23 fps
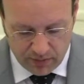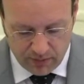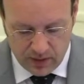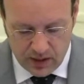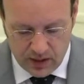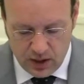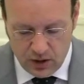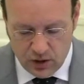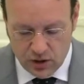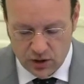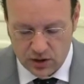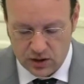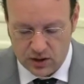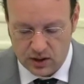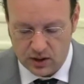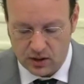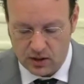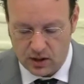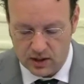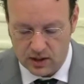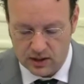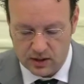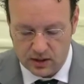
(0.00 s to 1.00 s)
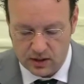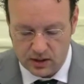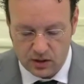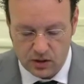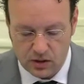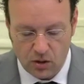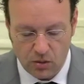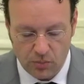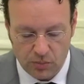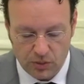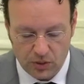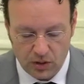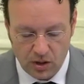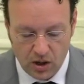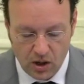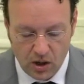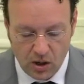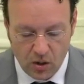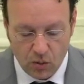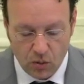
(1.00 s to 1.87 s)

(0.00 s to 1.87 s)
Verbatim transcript: Venetians in Constantinople